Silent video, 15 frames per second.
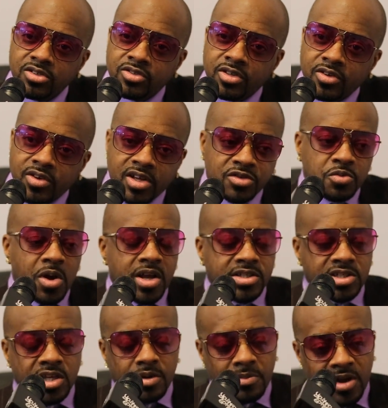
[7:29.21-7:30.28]
That's why I
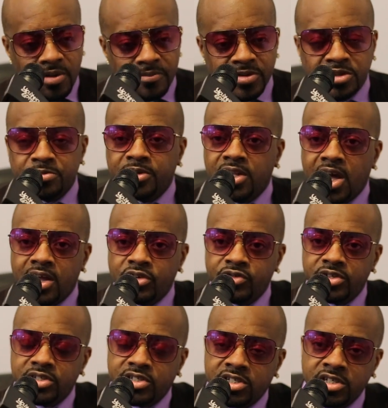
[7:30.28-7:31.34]
say about Miss Mulatto
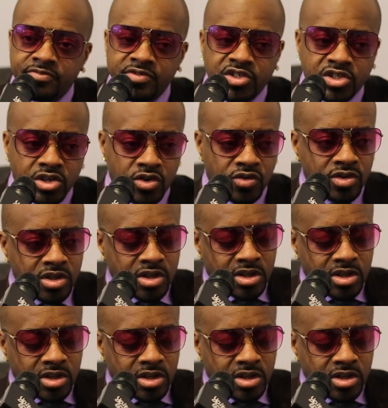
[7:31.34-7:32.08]
and this TV show.